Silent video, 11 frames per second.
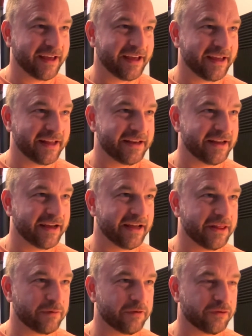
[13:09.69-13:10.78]
And
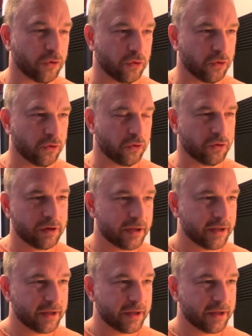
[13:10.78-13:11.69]
there was a whole.